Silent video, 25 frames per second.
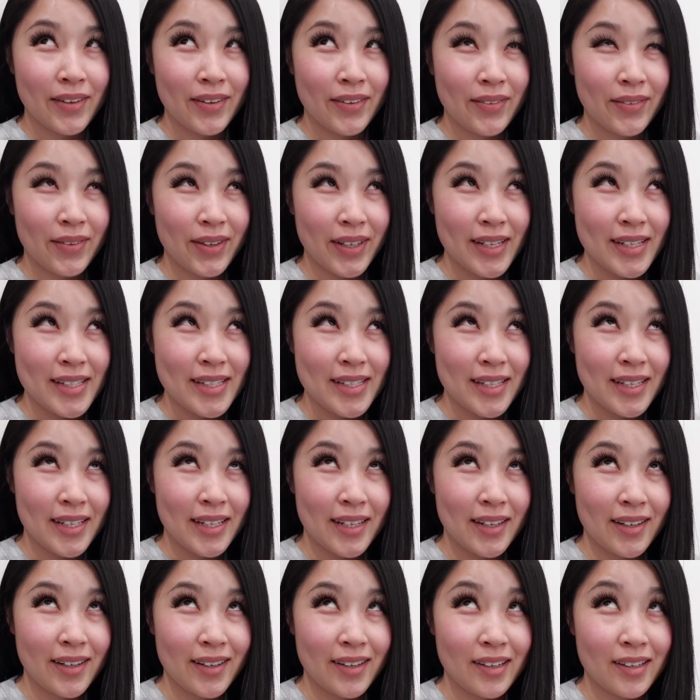what is it,
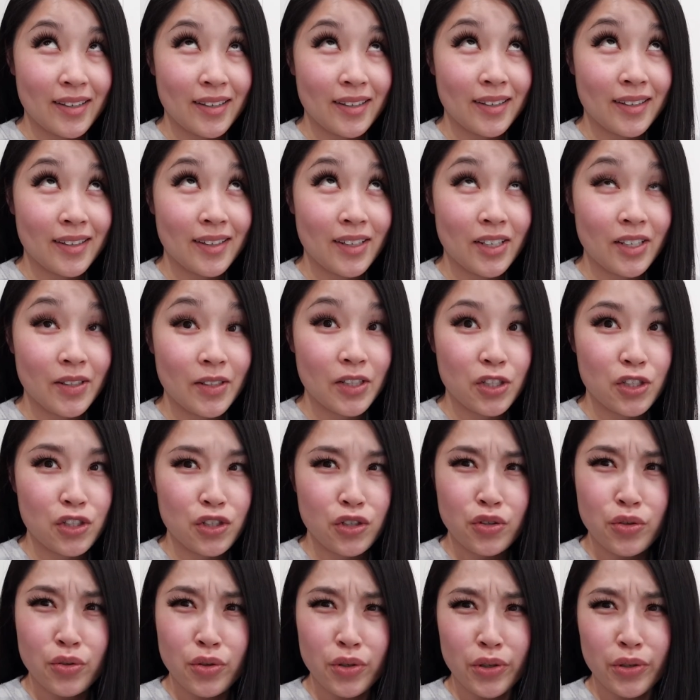
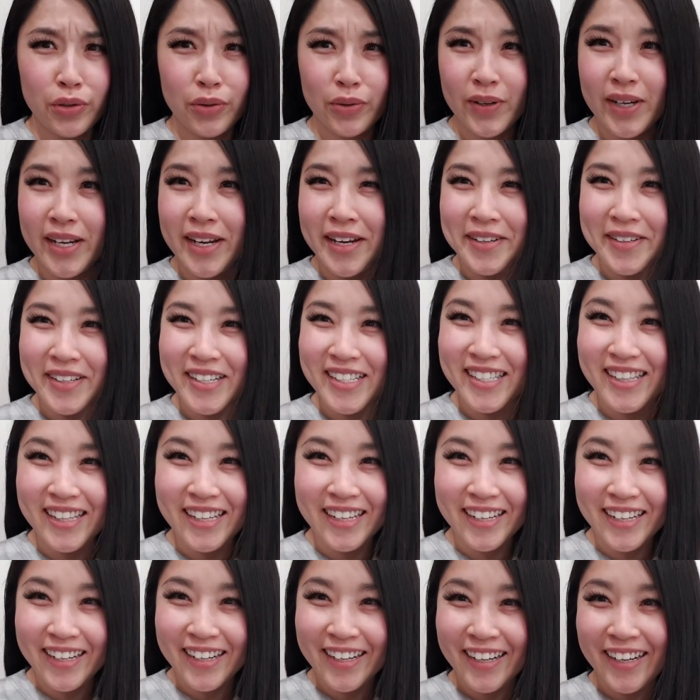2 or 3 hours
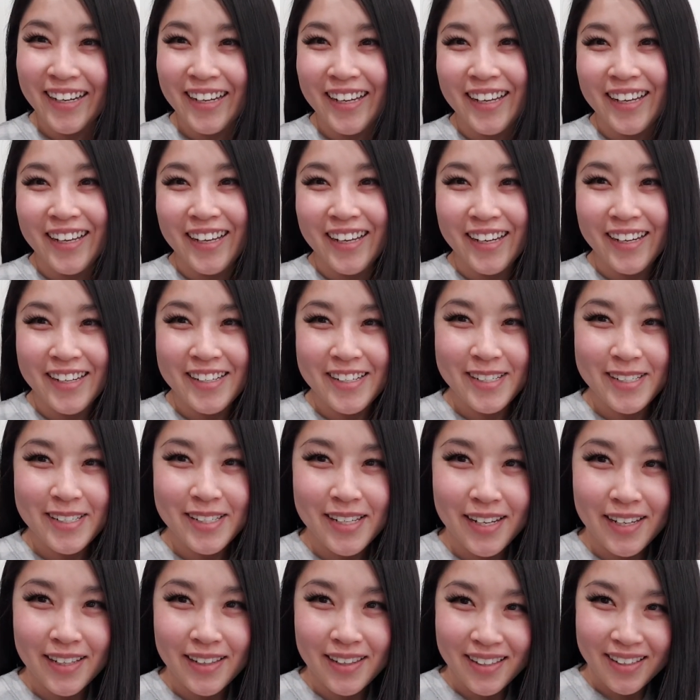later. I just
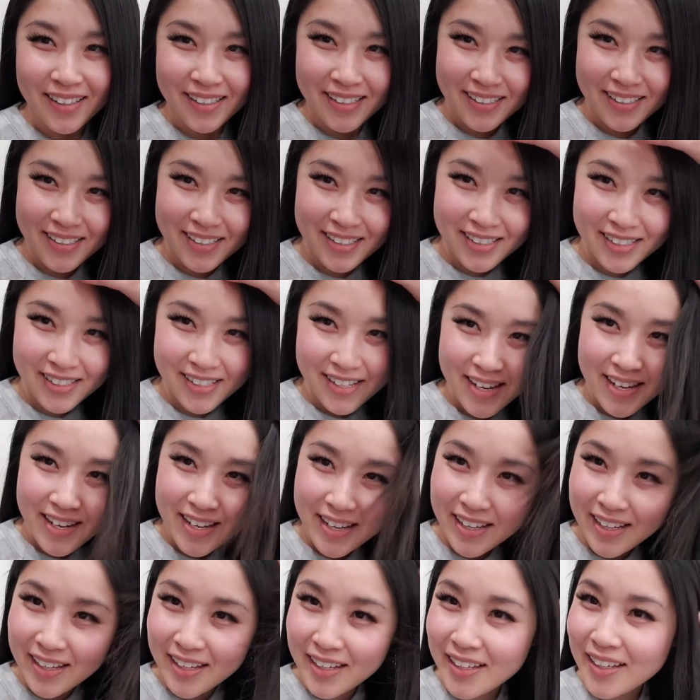ate lunch
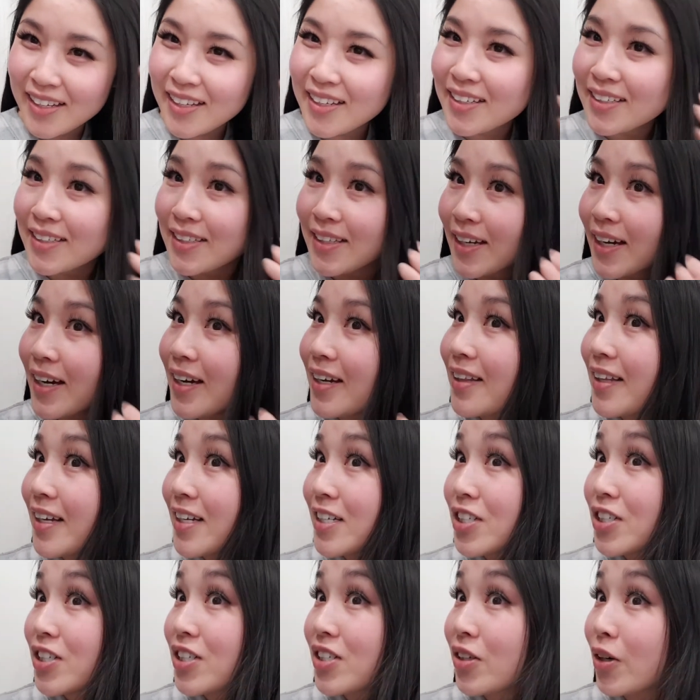and the
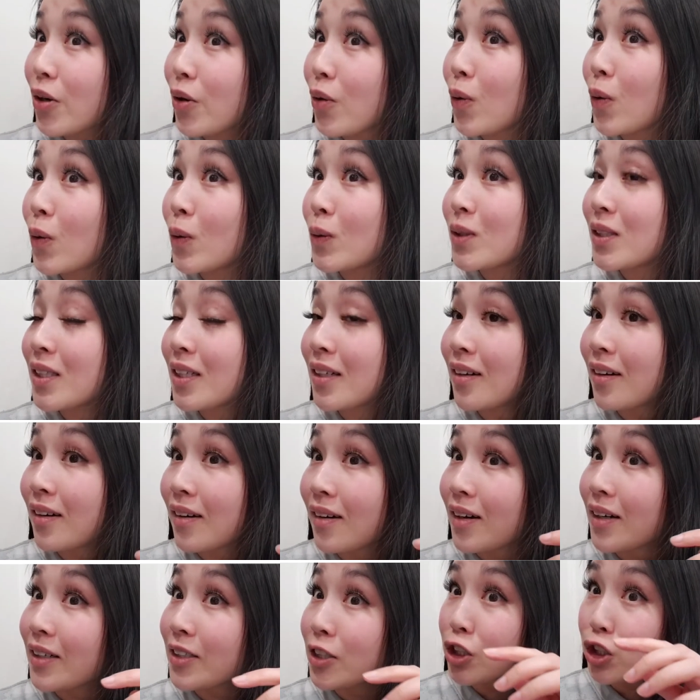eyelashes are holding
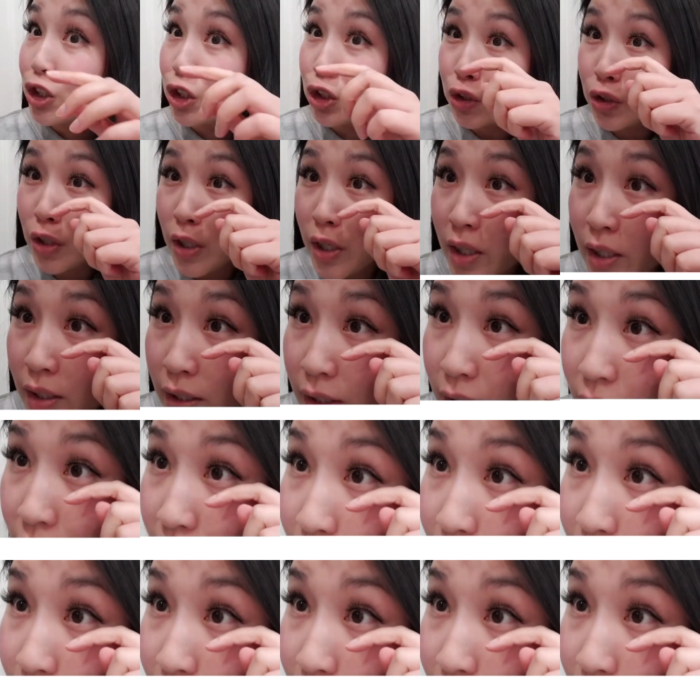on strong. Let